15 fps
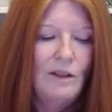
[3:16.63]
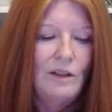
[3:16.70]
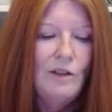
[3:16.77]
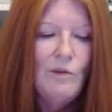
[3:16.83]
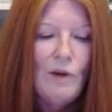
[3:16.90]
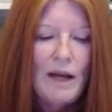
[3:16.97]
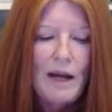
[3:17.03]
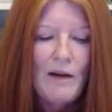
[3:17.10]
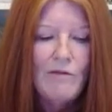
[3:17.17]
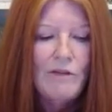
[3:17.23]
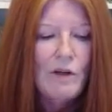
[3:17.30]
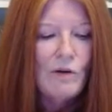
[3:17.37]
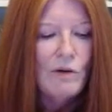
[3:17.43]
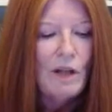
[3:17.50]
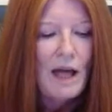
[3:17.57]
You have
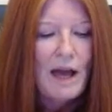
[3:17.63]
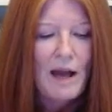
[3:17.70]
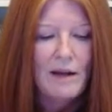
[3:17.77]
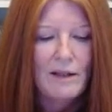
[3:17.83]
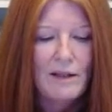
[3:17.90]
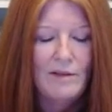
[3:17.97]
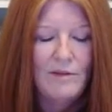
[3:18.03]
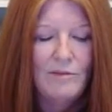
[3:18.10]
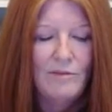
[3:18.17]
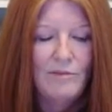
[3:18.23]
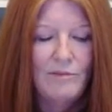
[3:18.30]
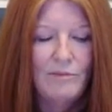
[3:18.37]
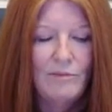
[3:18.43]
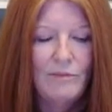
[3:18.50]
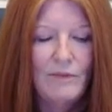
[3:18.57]
no lack.
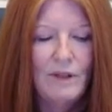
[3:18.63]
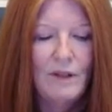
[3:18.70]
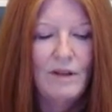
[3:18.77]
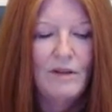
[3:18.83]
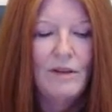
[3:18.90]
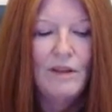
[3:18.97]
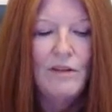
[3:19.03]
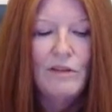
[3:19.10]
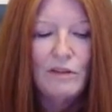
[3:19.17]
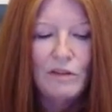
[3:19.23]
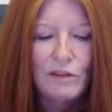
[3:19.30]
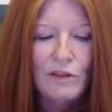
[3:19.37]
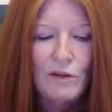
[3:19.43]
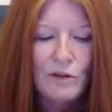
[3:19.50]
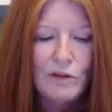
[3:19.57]
The
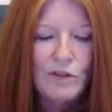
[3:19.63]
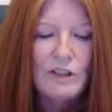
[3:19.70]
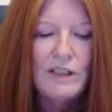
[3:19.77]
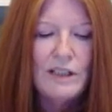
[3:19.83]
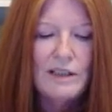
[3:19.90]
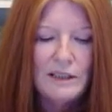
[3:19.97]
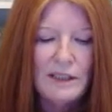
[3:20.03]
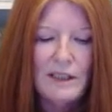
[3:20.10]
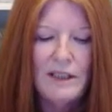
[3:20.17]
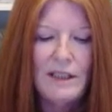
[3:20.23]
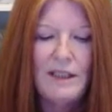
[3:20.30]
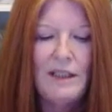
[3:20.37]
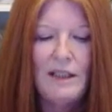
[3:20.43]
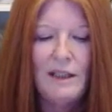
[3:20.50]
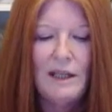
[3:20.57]
third
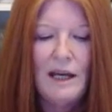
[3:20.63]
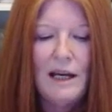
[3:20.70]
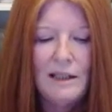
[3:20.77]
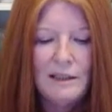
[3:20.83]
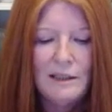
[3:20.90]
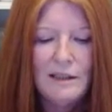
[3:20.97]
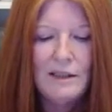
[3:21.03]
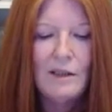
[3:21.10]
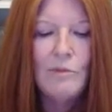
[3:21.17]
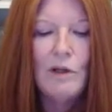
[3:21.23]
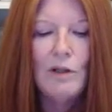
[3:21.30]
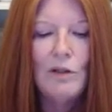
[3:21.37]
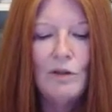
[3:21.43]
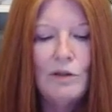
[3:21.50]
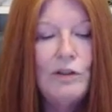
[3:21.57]
density has some
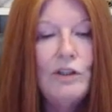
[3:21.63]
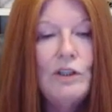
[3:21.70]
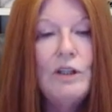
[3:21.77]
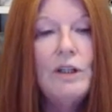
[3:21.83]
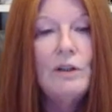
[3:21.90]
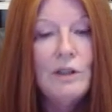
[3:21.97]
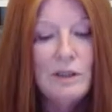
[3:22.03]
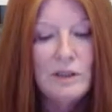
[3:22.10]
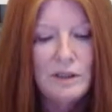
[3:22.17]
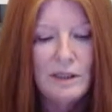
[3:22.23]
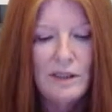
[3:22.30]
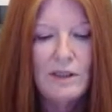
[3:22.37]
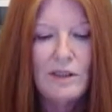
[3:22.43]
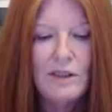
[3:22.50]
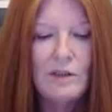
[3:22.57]
illusionary
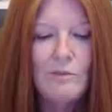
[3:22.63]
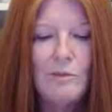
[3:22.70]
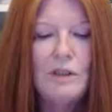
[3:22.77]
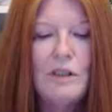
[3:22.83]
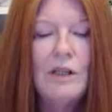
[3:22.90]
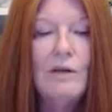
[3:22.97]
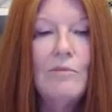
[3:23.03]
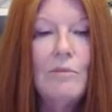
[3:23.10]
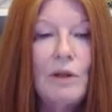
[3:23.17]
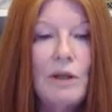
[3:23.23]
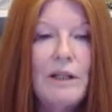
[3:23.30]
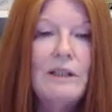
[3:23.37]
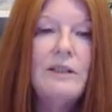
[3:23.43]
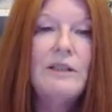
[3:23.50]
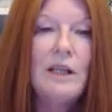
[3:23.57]
systems in
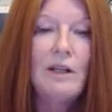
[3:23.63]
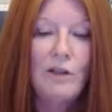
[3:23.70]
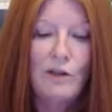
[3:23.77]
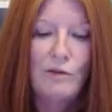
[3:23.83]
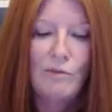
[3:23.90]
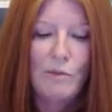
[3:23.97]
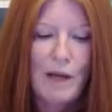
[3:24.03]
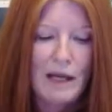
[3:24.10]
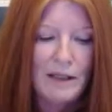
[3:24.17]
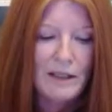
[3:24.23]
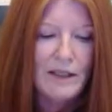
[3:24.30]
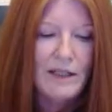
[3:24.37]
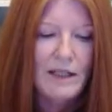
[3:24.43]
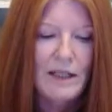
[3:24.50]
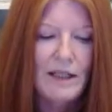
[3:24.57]
place that
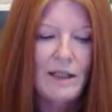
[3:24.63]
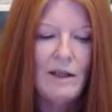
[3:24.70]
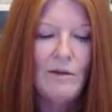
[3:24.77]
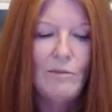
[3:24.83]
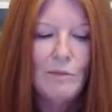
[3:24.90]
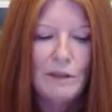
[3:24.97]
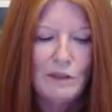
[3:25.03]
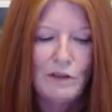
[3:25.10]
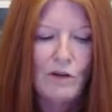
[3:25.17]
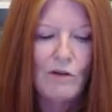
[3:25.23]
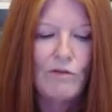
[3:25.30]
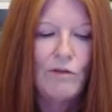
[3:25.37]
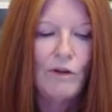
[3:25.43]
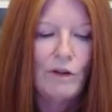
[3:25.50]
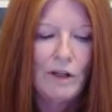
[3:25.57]
humanity must
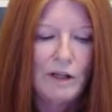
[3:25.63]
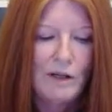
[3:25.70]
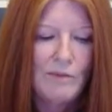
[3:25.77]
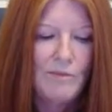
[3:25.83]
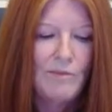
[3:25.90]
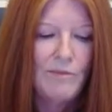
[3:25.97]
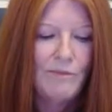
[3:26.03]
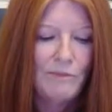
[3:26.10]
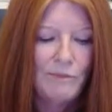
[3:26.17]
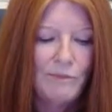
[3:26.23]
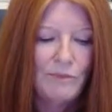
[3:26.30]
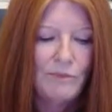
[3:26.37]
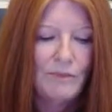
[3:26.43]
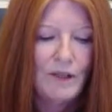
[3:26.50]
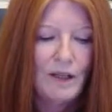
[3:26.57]
overcome.
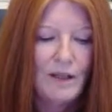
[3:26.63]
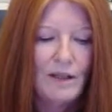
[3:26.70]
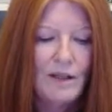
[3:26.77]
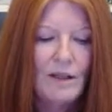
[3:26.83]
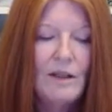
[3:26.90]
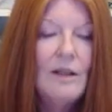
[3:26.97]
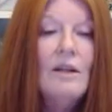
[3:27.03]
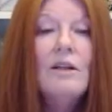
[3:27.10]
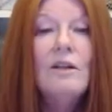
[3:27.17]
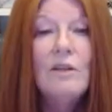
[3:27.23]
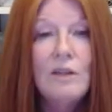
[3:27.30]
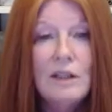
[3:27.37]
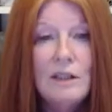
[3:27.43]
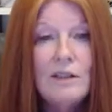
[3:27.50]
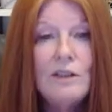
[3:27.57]

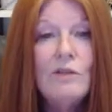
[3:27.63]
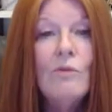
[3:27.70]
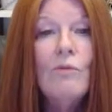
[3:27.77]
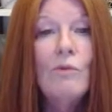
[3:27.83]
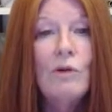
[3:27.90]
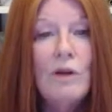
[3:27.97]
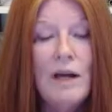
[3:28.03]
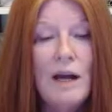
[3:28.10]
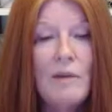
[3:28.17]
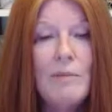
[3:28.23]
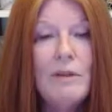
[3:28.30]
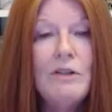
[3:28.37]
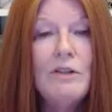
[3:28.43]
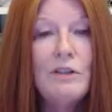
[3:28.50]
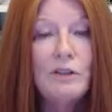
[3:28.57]
This will
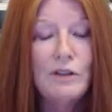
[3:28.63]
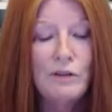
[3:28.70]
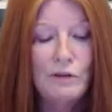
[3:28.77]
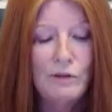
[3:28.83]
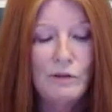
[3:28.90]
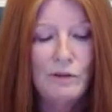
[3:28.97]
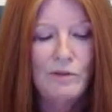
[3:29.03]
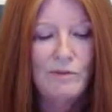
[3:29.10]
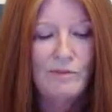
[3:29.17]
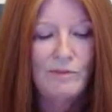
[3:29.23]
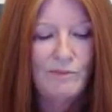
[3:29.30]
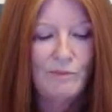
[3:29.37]
happen soon.